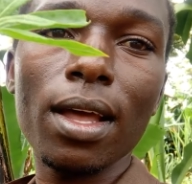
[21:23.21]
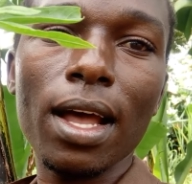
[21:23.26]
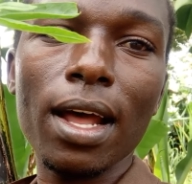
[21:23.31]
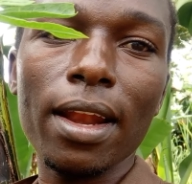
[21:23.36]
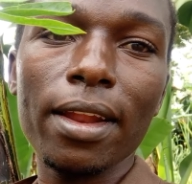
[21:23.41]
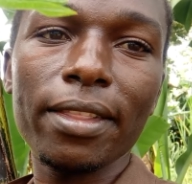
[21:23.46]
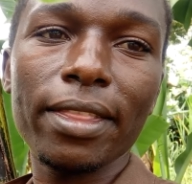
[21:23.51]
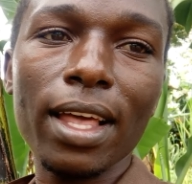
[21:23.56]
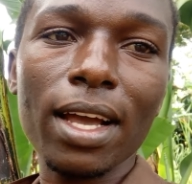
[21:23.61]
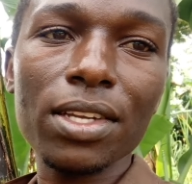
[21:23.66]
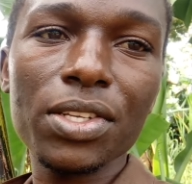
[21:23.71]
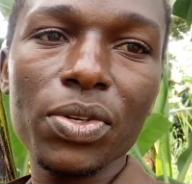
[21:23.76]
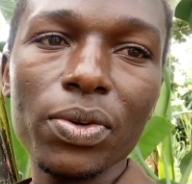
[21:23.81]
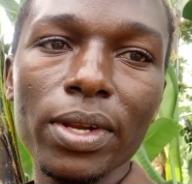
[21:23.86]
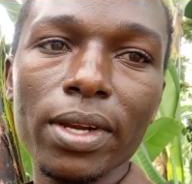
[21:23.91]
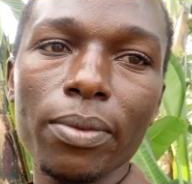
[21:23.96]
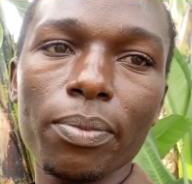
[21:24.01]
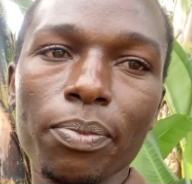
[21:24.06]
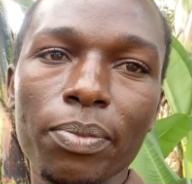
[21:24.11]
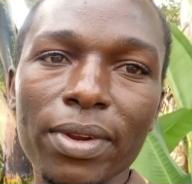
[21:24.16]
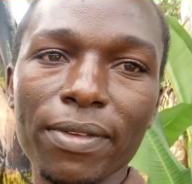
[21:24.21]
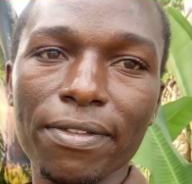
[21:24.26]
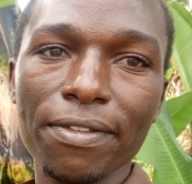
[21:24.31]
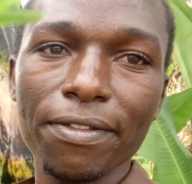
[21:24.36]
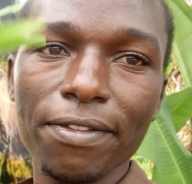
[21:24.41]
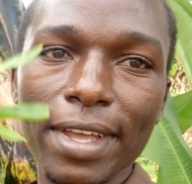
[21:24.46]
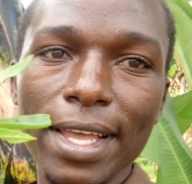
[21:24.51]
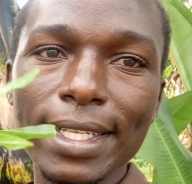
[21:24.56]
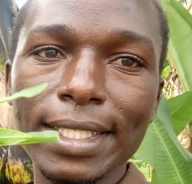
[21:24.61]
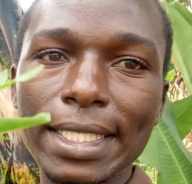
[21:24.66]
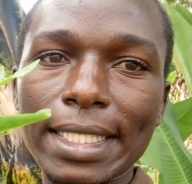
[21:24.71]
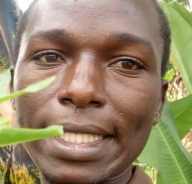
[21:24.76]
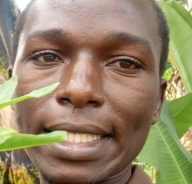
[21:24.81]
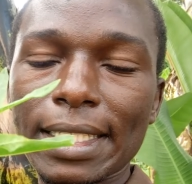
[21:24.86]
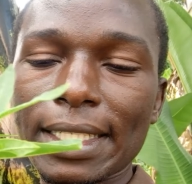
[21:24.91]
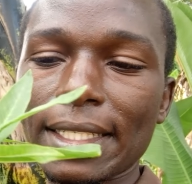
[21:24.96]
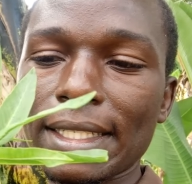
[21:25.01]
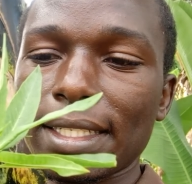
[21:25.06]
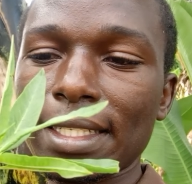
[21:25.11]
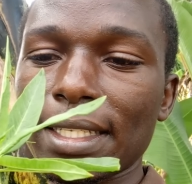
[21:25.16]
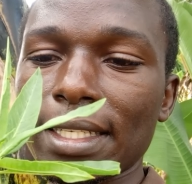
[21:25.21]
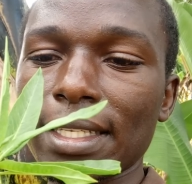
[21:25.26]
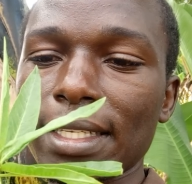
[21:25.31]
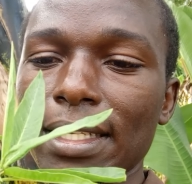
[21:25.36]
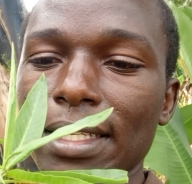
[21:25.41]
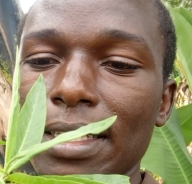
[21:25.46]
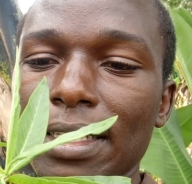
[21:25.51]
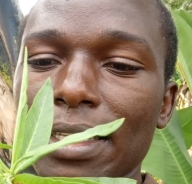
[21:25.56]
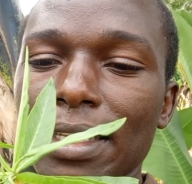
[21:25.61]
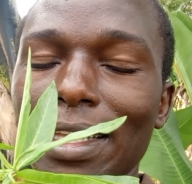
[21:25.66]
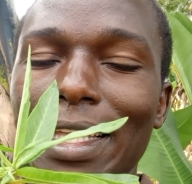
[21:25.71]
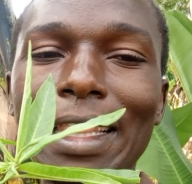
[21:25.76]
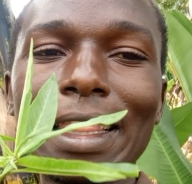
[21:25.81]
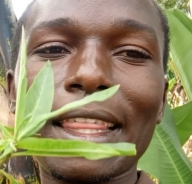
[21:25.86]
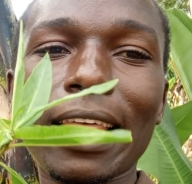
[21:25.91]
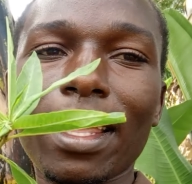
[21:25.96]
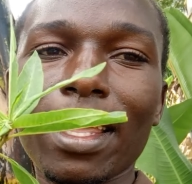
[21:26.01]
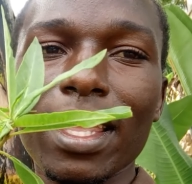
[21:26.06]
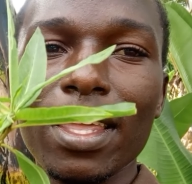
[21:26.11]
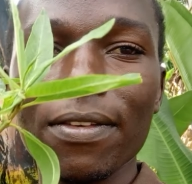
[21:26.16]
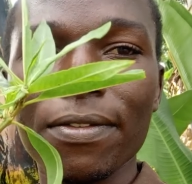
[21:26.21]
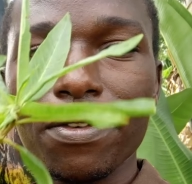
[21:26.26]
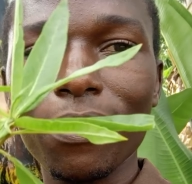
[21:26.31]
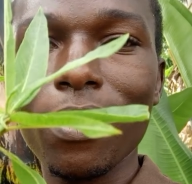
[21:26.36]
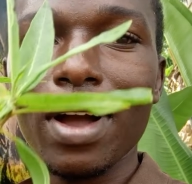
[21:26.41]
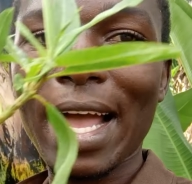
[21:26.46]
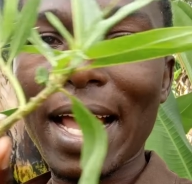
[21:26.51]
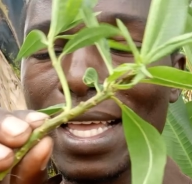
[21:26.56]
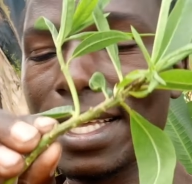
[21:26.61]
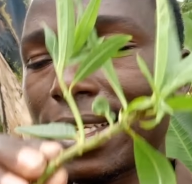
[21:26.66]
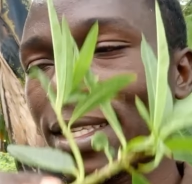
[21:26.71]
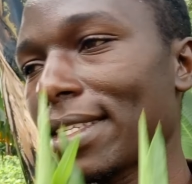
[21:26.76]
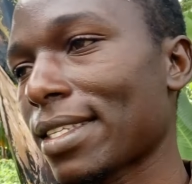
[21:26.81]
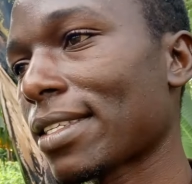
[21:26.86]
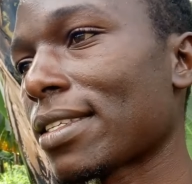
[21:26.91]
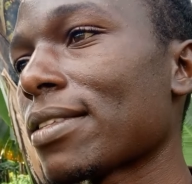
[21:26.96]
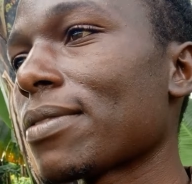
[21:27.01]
and it actually prevent the evil eyes